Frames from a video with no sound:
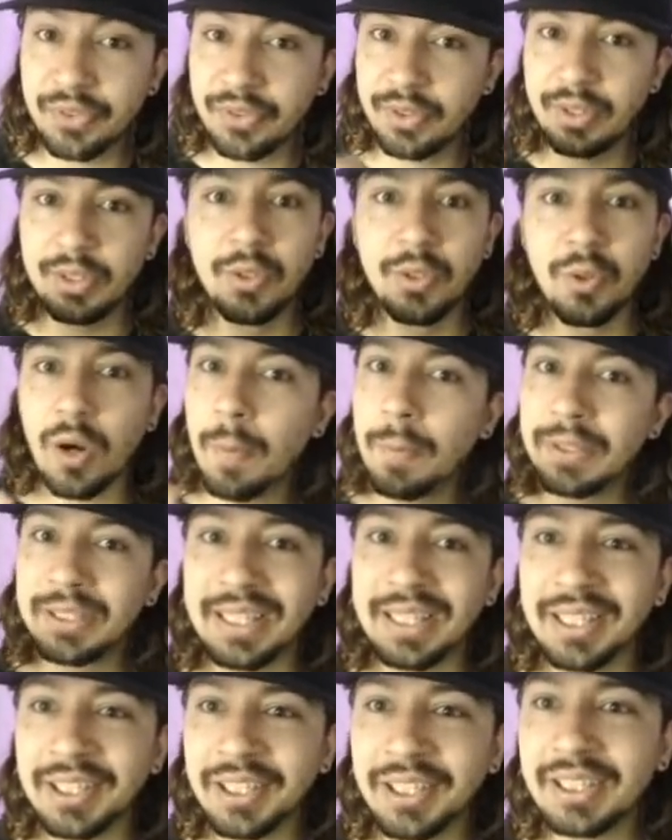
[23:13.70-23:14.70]
your
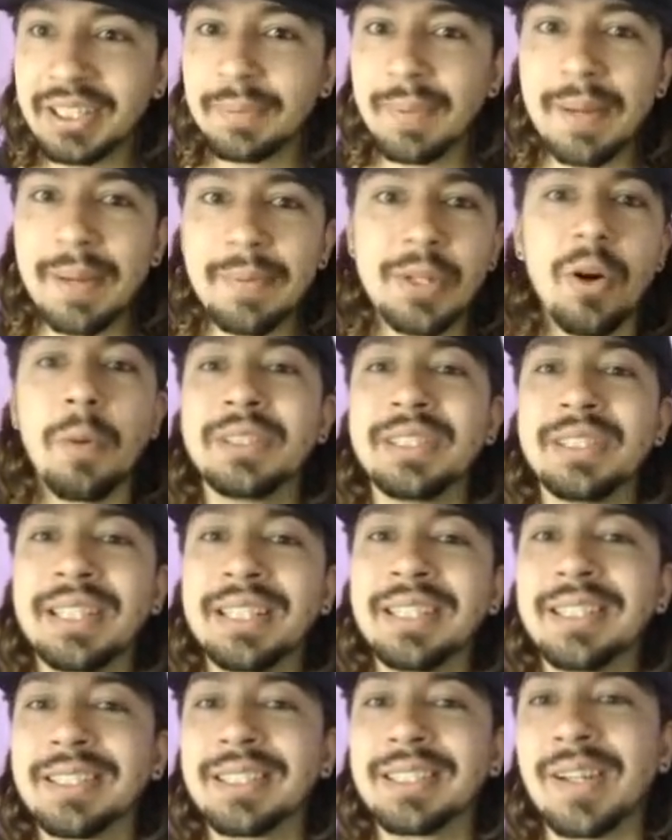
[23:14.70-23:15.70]
oppositions. Maybe your
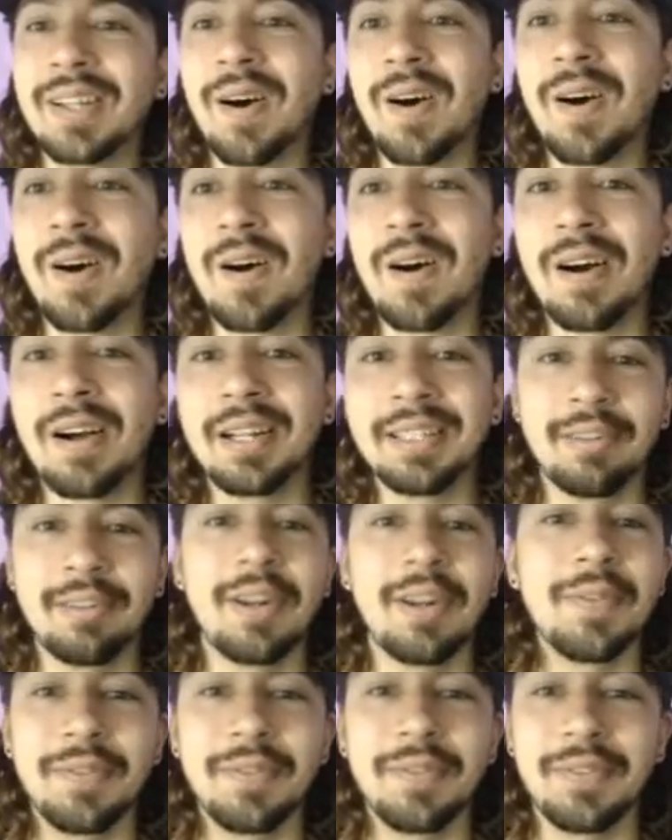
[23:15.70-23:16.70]
oppositions are, you know,
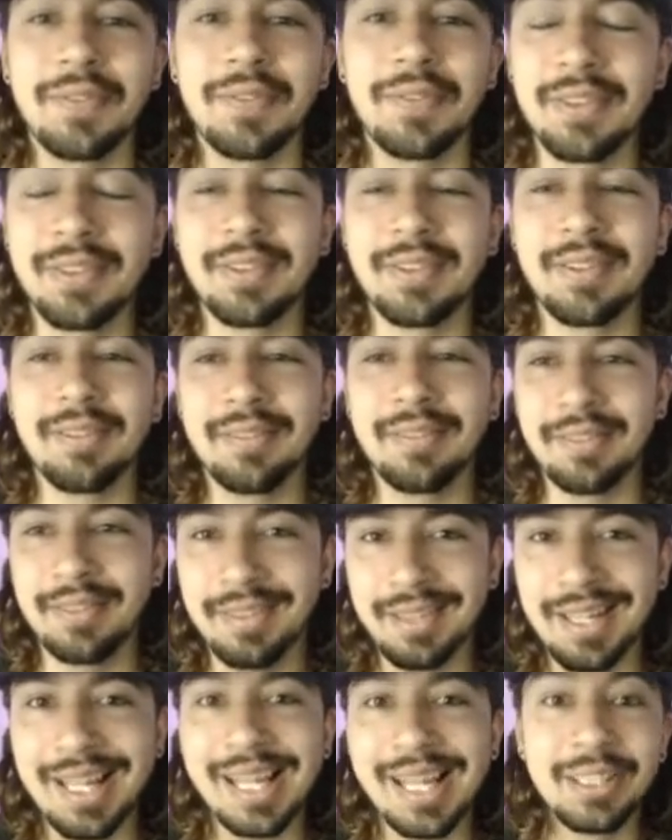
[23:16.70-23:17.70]
you
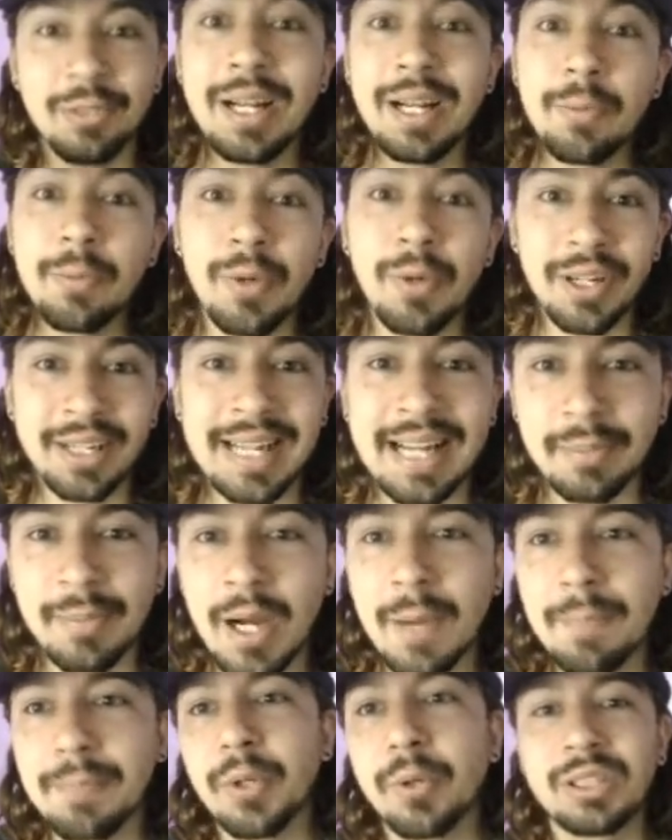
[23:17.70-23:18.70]
really want to catch them up. You're
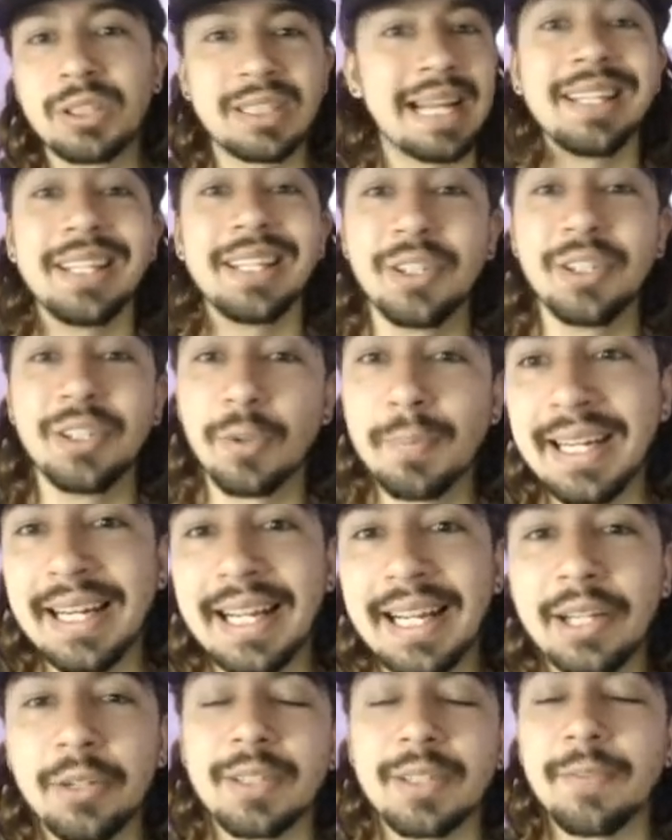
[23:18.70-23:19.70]
second in your mini league or
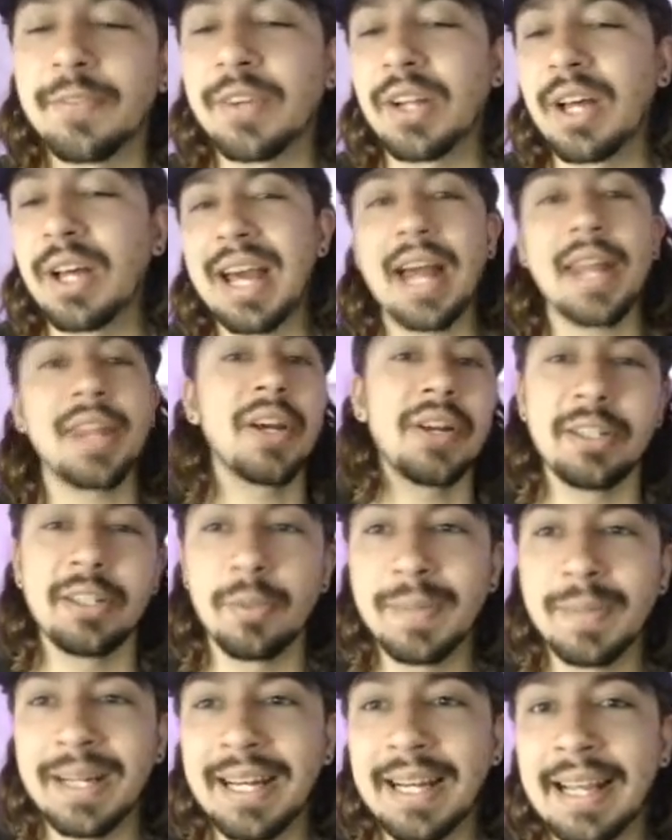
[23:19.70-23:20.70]
something like that, third in your mini
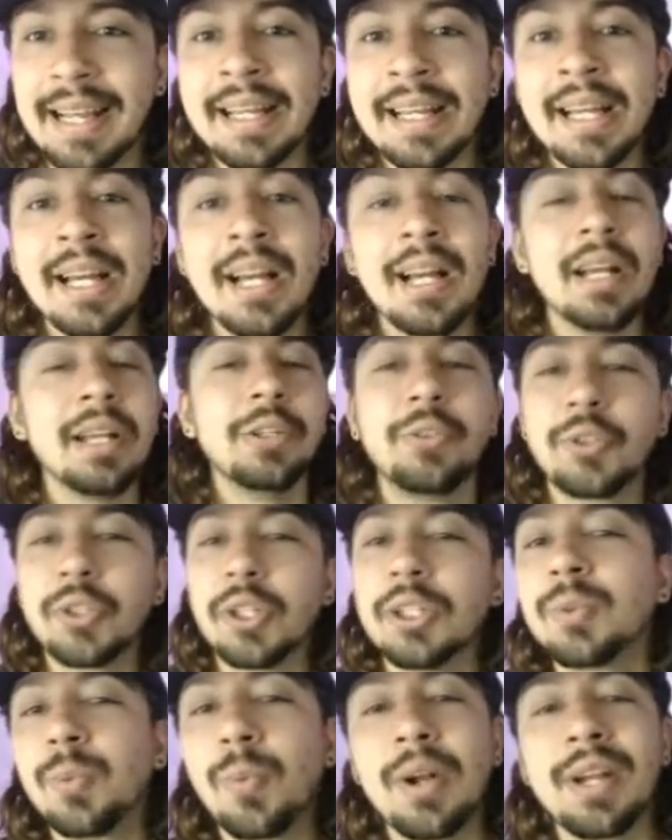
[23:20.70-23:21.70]
league. You just
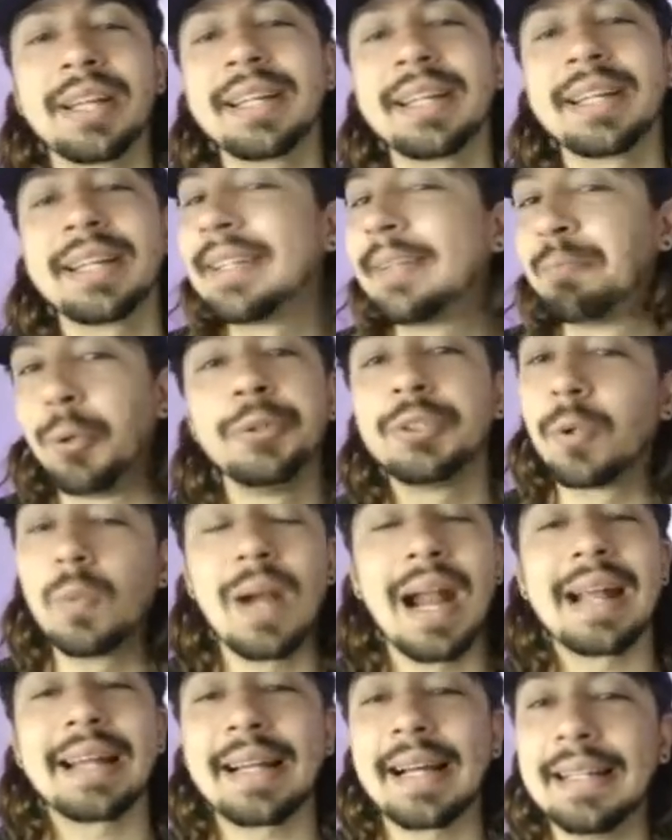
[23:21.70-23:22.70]
want to boost your
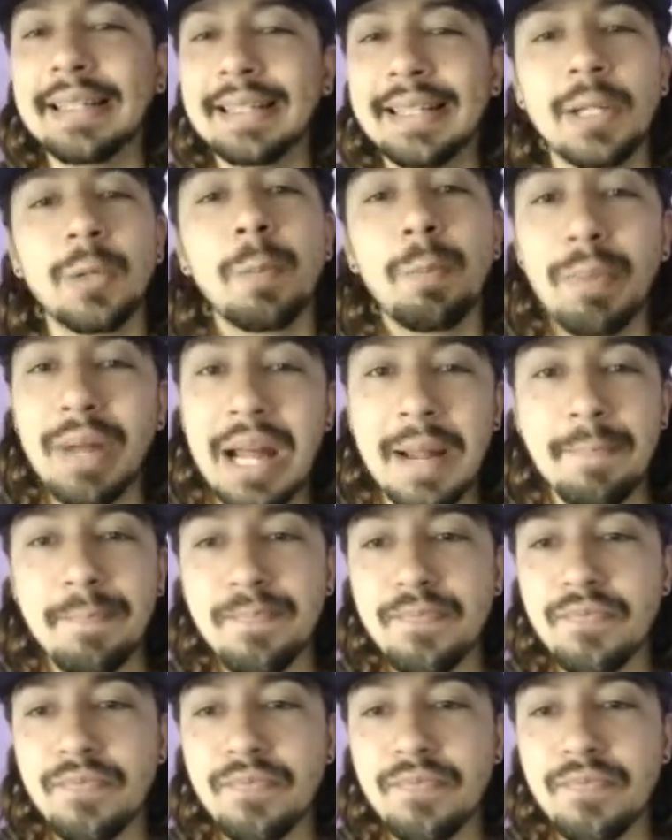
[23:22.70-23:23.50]
rank a little bit.